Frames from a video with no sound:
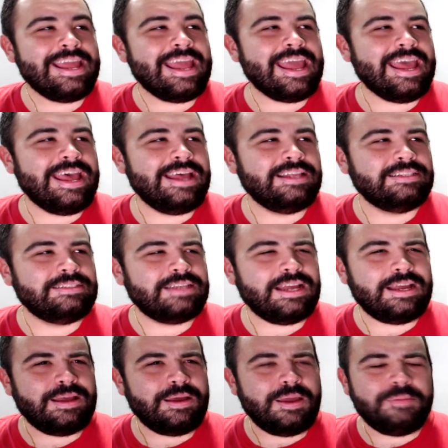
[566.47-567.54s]
and
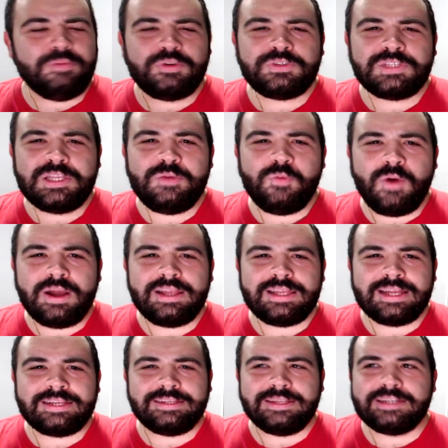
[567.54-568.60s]
I mostly wanted
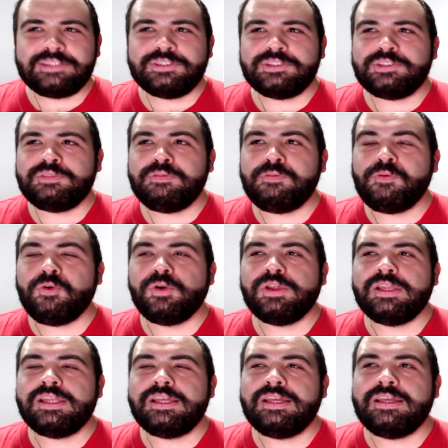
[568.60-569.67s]
that collector's for
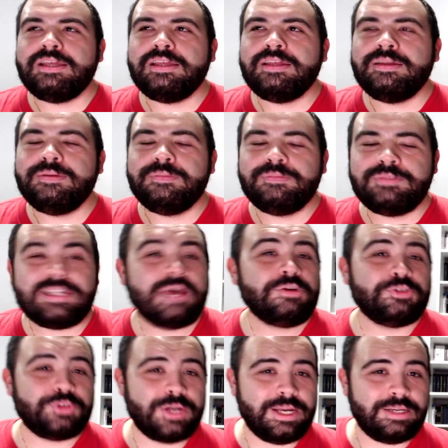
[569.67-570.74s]
the
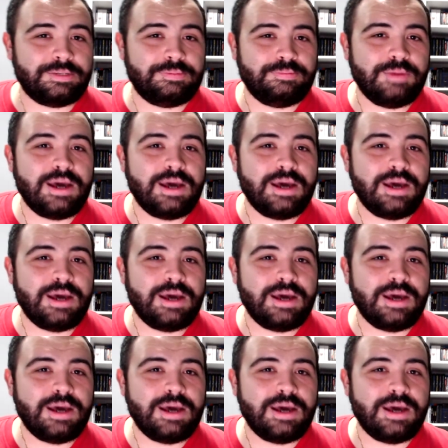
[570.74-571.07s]
soundtrack,